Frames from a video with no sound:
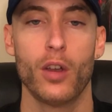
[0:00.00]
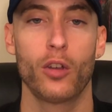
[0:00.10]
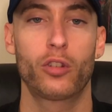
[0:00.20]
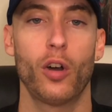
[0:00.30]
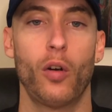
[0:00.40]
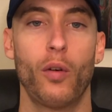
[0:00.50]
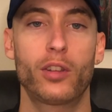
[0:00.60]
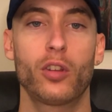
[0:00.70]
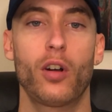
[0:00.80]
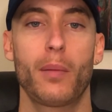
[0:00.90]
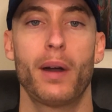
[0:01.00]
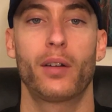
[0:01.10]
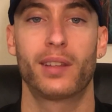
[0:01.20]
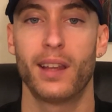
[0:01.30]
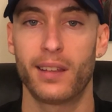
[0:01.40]
So let's talk
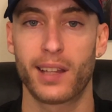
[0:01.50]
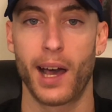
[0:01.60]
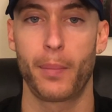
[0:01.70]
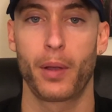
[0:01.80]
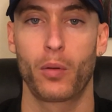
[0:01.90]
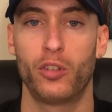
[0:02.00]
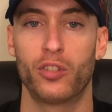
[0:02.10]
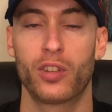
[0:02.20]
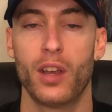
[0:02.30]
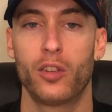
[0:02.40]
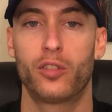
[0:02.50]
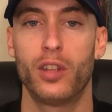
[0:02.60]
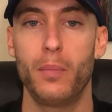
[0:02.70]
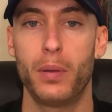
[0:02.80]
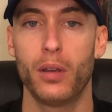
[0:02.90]
about today's topic, which is
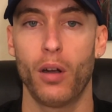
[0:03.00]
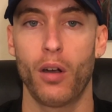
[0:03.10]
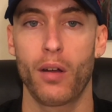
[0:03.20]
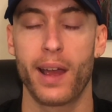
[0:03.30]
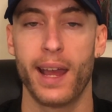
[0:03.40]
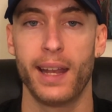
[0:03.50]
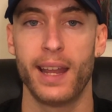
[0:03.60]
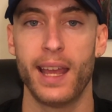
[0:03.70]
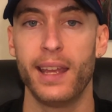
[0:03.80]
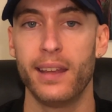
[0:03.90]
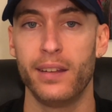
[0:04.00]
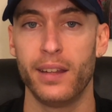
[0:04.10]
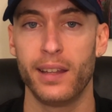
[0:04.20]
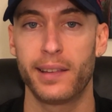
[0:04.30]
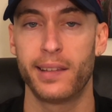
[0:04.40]
CPR and
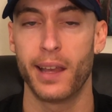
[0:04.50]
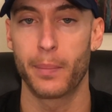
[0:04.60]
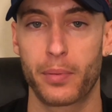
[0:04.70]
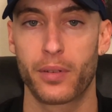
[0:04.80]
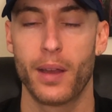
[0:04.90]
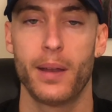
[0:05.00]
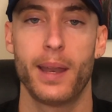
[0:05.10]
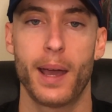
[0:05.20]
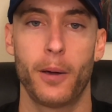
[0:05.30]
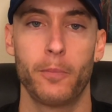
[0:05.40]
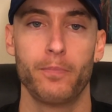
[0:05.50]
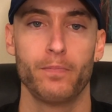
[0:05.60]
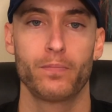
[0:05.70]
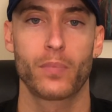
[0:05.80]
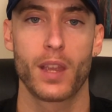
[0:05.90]
AED tips. Now,
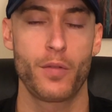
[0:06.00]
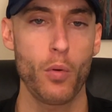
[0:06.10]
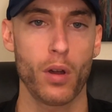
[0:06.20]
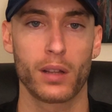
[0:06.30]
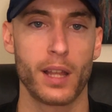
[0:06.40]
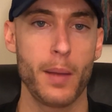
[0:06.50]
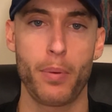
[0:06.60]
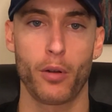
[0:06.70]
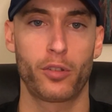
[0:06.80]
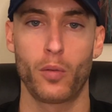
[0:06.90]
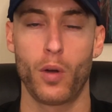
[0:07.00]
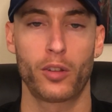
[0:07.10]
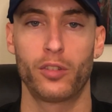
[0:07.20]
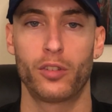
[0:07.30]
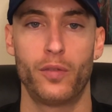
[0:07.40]
if you are a layperson
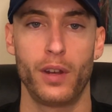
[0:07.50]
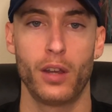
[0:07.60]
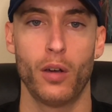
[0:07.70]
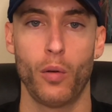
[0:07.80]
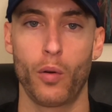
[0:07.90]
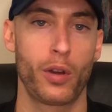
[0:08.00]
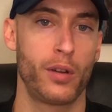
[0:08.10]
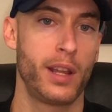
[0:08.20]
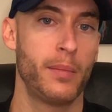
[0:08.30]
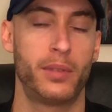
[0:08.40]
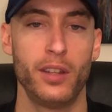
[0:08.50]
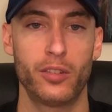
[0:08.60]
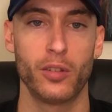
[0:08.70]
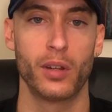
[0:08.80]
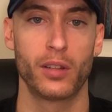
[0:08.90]
watching this video or you're an EMT
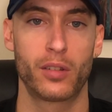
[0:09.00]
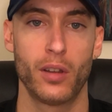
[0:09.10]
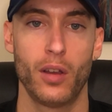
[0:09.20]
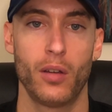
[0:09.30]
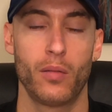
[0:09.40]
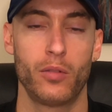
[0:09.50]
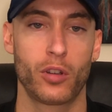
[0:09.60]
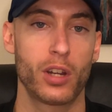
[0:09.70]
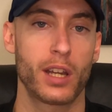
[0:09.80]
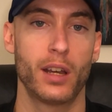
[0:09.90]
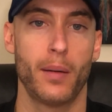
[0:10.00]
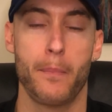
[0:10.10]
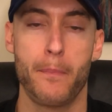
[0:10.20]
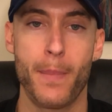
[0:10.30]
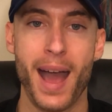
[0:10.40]
student, you're going to get a
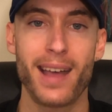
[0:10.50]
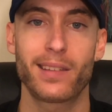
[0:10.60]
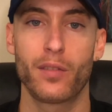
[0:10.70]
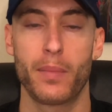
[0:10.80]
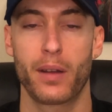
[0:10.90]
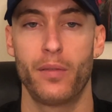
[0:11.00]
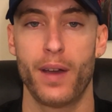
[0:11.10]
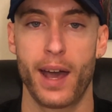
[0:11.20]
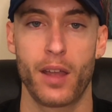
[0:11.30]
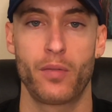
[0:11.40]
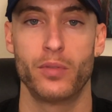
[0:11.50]
massive amount of value from